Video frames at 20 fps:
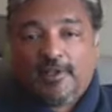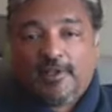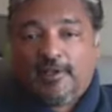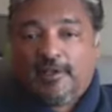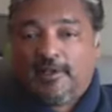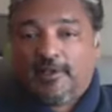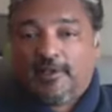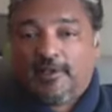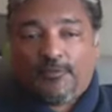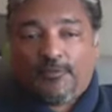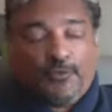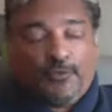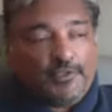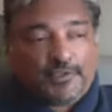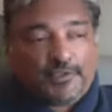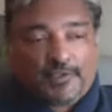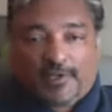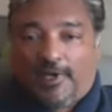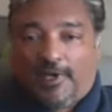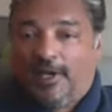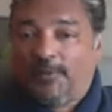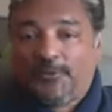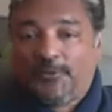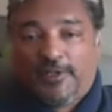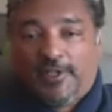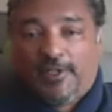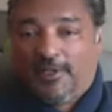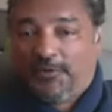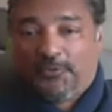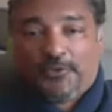and one's
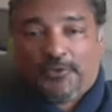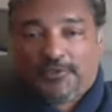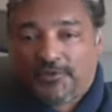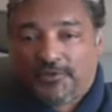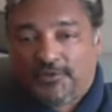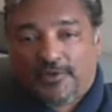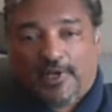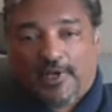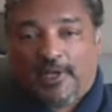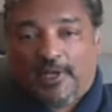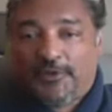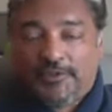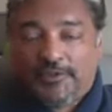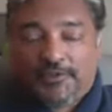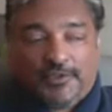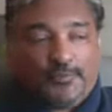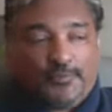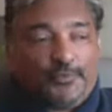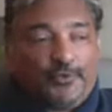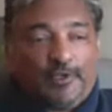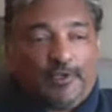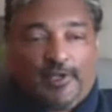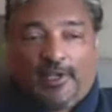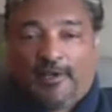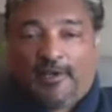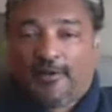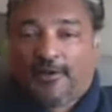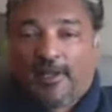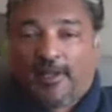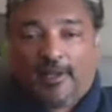comedy and one's drama, as you point
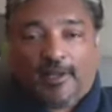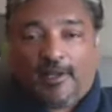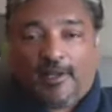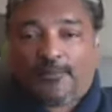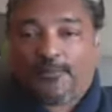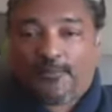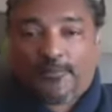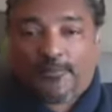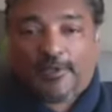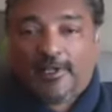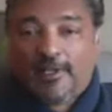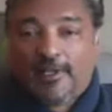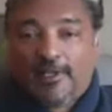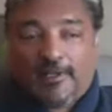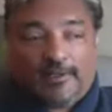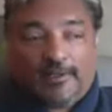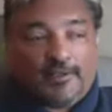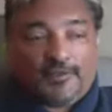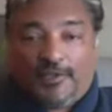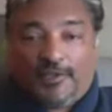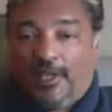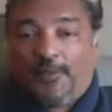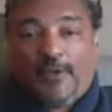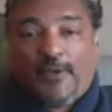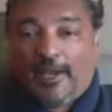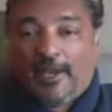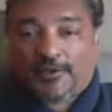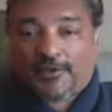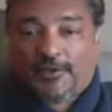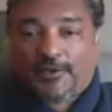out, and I'm the same
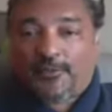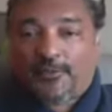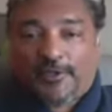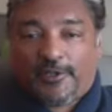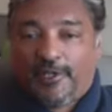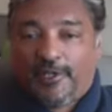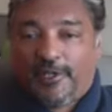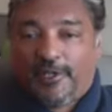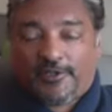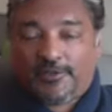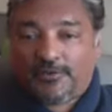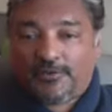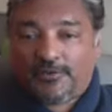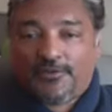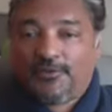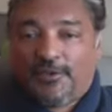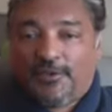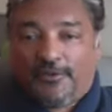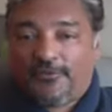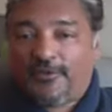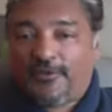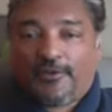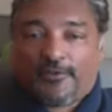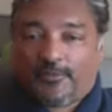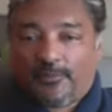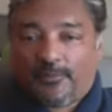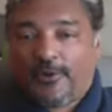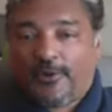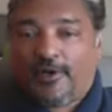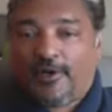actor playing two different
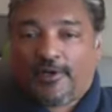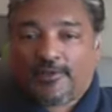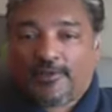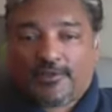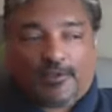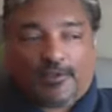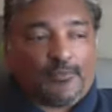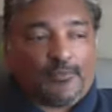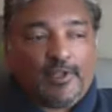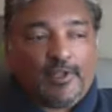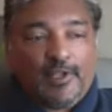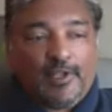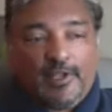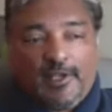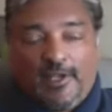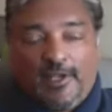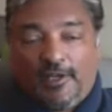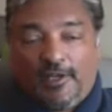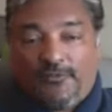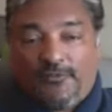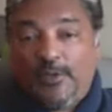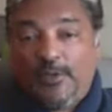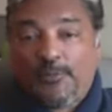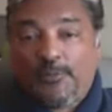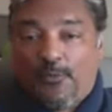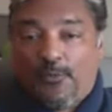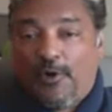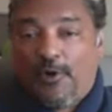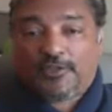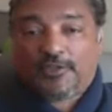parts, and if
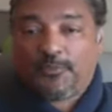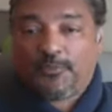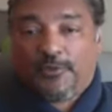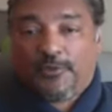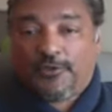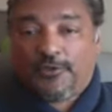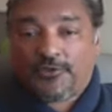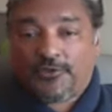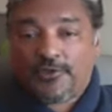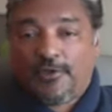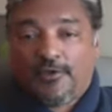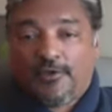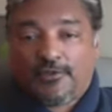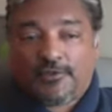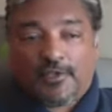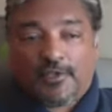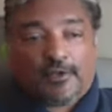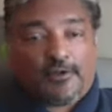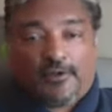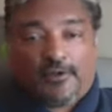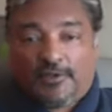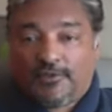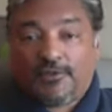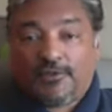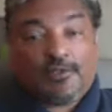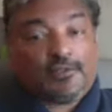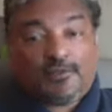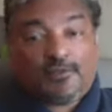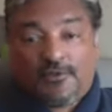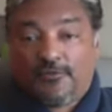people watch both shows, they're going to
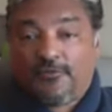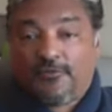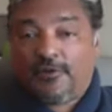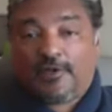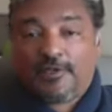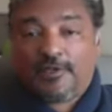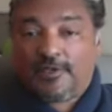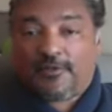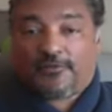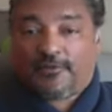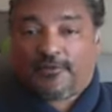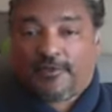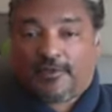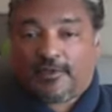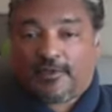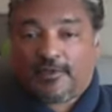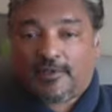see two very different